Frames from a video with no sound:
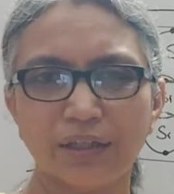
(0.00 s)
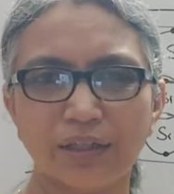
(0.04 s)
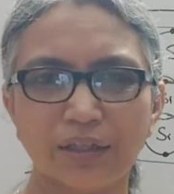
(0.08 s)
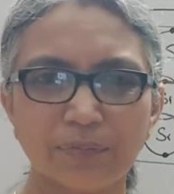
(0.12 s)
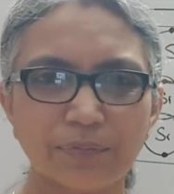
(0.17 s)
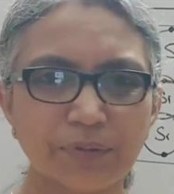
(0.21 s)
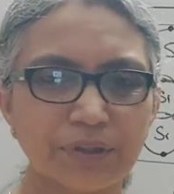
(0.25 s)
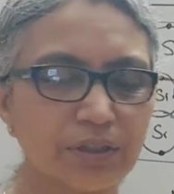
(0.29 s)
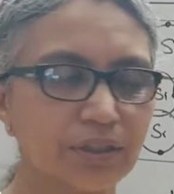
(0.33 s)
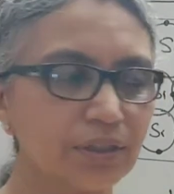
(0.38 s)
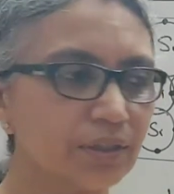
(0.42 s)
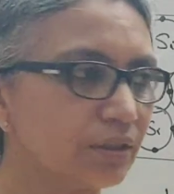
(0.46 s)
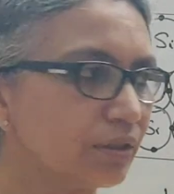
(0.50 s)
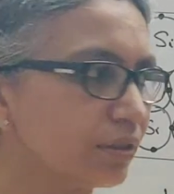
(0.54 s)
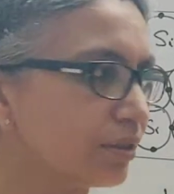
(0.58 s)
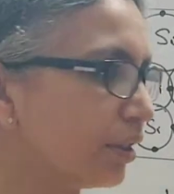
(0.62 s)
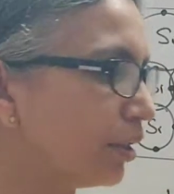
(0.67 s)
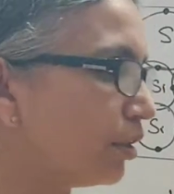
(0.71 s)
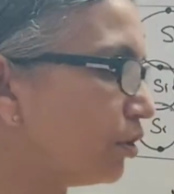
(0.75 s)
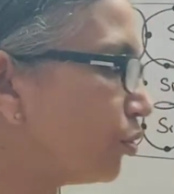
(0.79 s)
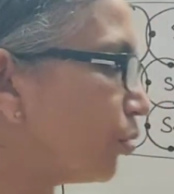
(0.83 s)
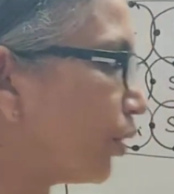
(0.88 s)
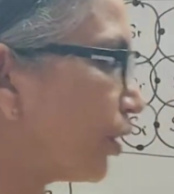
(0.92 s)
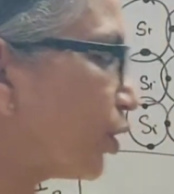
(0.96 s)
Let me just
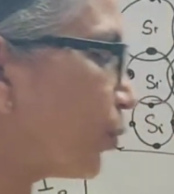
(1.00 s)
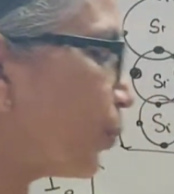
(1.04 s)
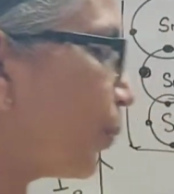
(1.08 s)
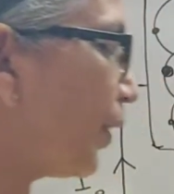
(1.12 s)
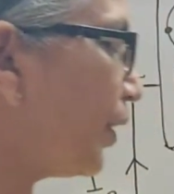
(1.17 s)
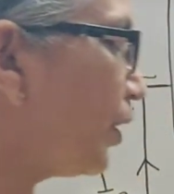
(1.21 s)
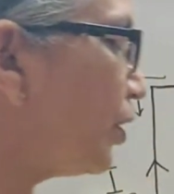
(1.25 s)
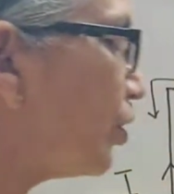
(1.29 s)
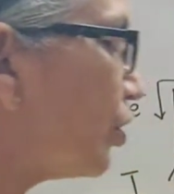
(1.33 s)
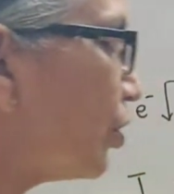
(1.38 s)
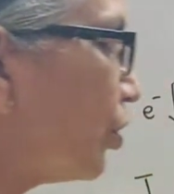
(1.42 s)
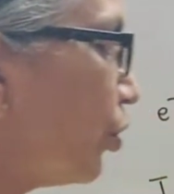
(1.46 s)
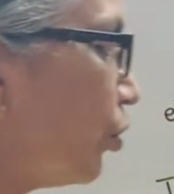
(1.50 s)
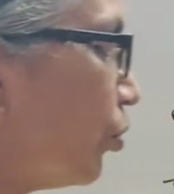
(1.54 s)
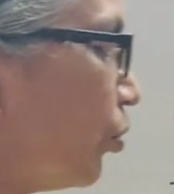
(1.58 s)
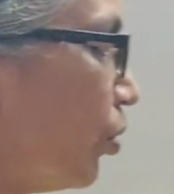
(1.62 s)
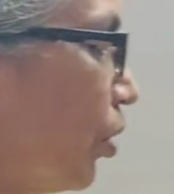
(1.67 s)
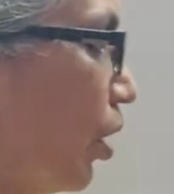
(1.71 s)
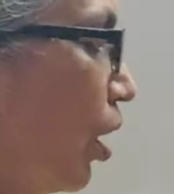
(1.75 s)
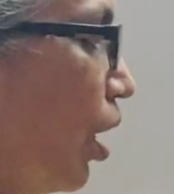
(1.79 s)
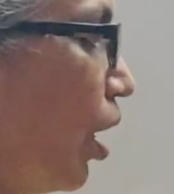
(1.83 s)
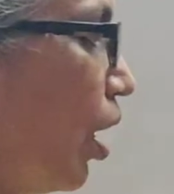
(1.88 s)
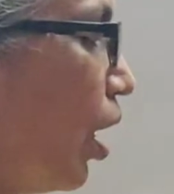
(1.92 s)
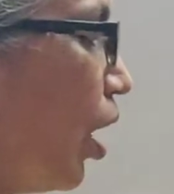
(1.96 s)
try to explain to
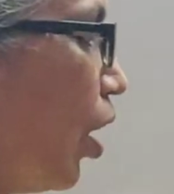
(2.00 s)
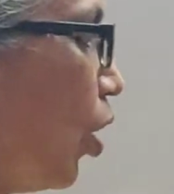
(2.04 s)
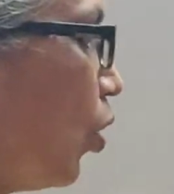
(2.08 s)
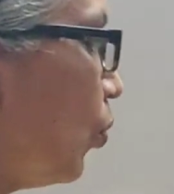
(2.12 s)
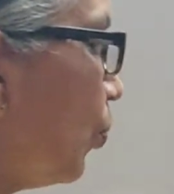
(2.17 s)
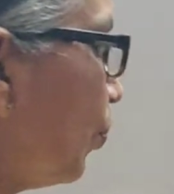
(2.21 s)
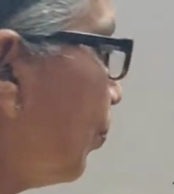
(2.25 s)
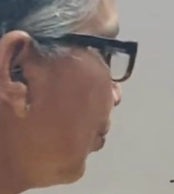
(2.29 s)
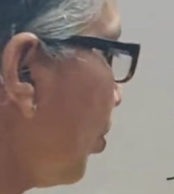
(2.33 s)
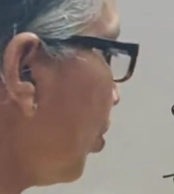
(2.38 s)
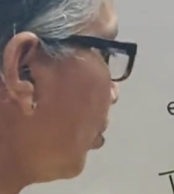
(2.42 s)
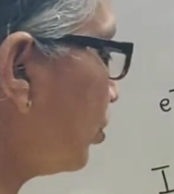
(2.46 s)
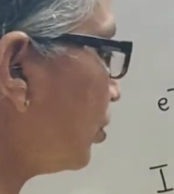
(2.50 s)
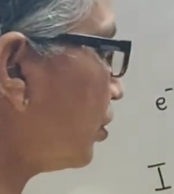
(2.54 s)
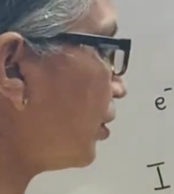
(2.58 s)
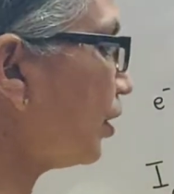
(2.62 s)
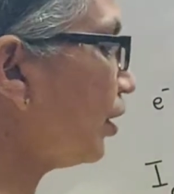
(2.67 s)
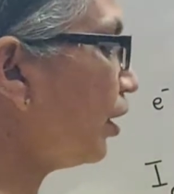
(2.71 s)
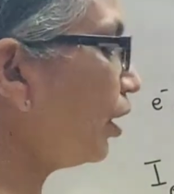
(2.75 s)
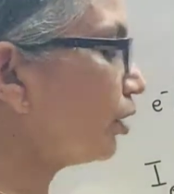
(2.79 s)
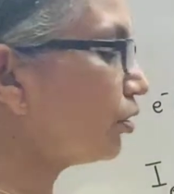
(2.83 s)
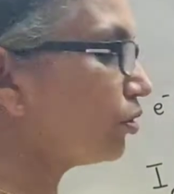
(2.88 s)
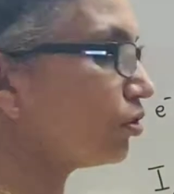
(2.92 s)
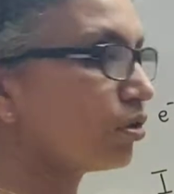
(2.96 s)
you how
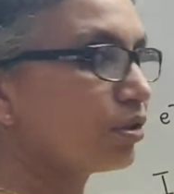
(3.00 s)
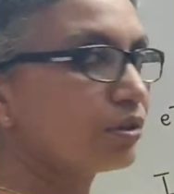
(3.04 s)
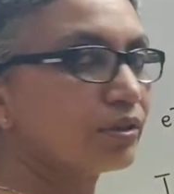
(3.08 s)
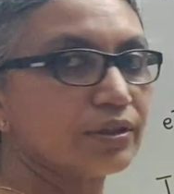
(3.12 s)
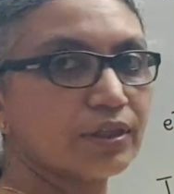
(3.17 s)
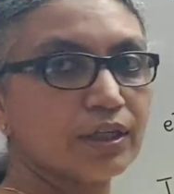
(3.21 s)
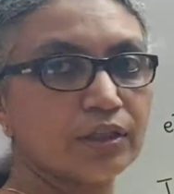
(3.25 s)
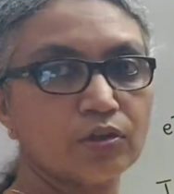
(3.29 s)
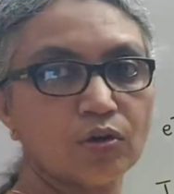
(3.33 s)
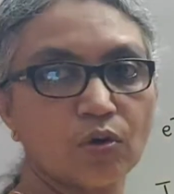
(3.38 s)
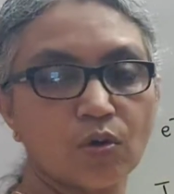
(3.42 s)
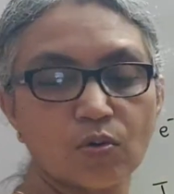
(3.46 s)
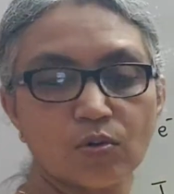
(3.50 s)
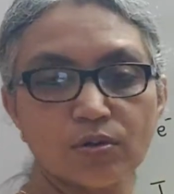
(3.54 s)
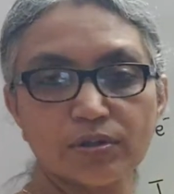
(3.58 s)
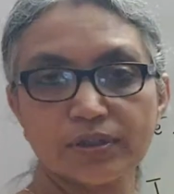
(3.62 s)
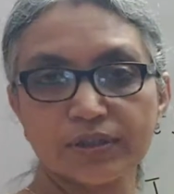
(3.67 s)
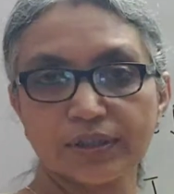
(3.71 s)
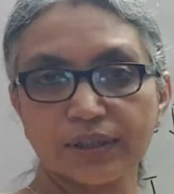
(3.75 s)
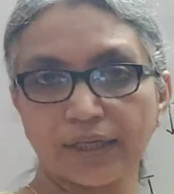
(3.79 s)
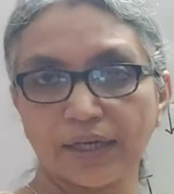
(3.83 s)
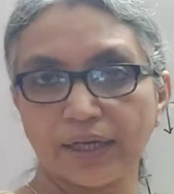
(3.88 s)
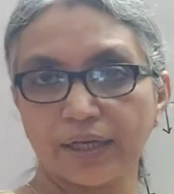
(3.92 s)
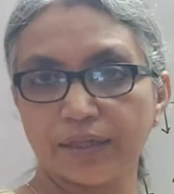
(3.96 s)
both electrons and
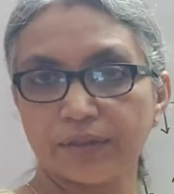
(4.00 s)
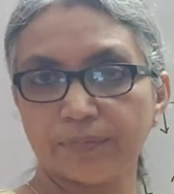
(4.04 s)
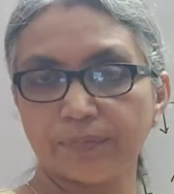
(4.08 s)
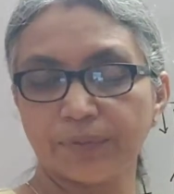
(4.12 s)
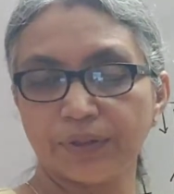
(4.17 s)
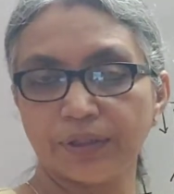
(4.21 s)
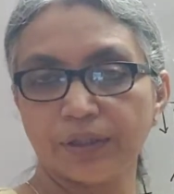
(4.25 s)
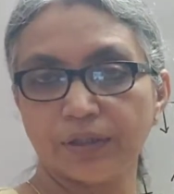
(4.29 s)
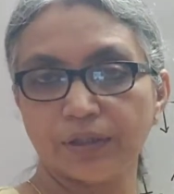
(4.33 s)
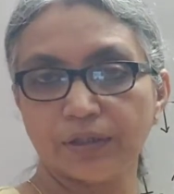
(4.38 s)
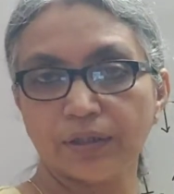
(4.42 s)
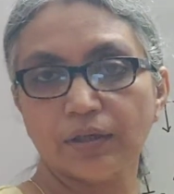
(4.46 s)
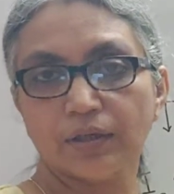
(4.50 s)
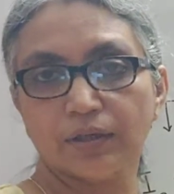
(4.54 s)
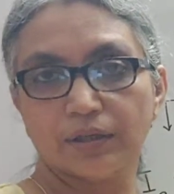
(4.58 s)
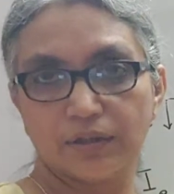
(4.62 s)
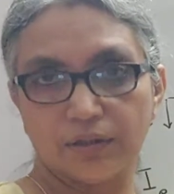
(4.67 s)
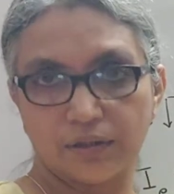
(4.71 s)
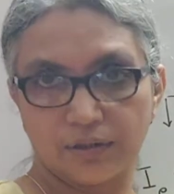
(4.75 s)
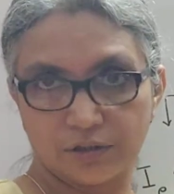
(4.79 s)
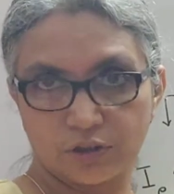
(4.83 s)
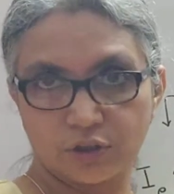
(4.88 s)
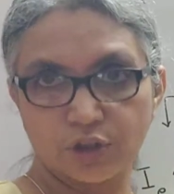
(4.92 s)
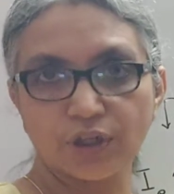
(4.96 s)
holes can be
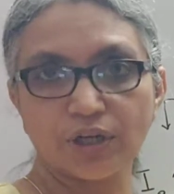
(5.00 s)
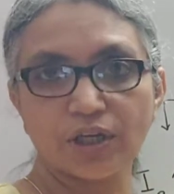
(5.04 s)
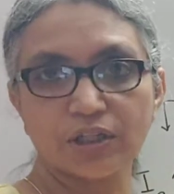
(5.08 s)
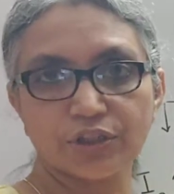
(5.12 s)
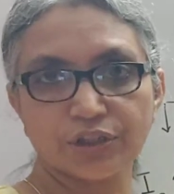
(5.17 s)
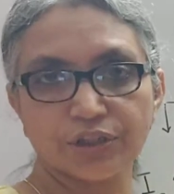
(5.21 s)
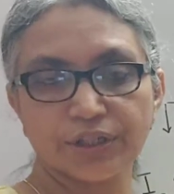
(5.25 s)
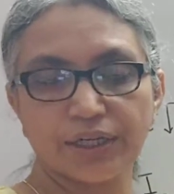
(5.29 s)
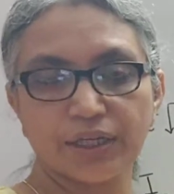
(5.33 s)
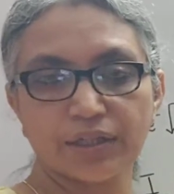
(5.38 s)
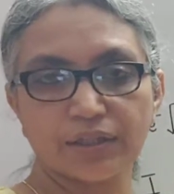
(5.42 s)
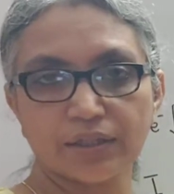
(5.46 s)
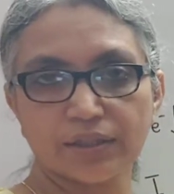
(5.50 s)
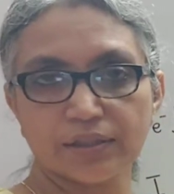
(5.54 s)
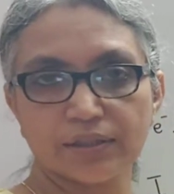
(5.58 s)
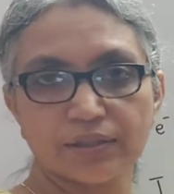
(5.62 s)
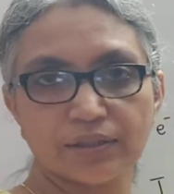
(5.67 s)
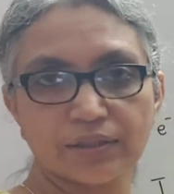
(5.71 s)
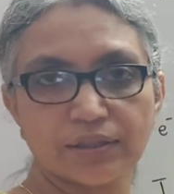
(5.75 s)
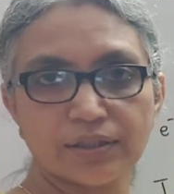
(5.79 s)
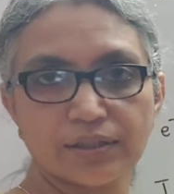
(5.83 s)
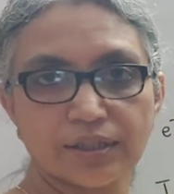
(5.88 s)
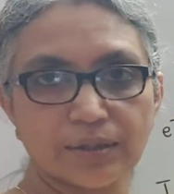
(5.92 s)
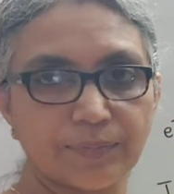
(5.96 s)
charge carriers
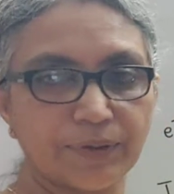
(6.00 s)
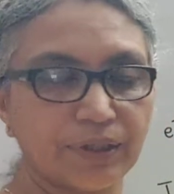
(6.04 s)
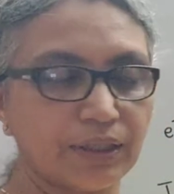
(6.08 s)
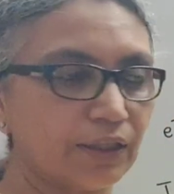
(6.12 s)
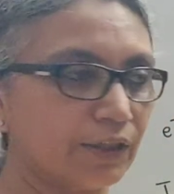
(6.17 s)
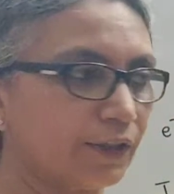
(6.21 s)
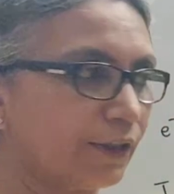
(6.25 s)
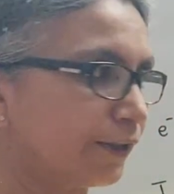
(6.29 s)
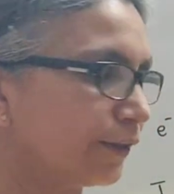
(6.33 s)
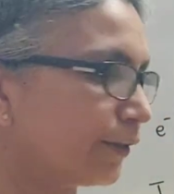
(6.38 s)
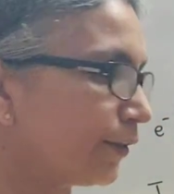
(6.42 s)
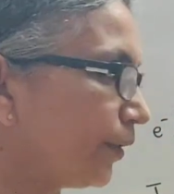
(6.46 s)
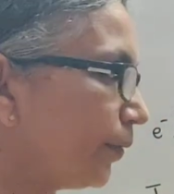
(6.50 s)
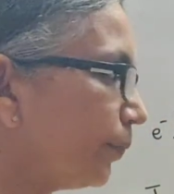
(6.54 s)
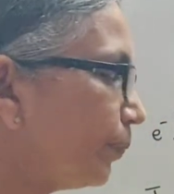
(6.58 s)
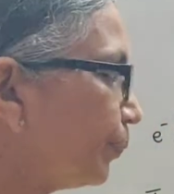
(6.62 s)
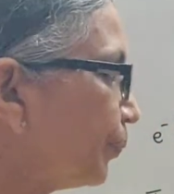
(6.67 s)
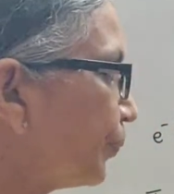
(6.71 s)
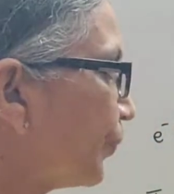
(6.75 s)
in a semiconductor.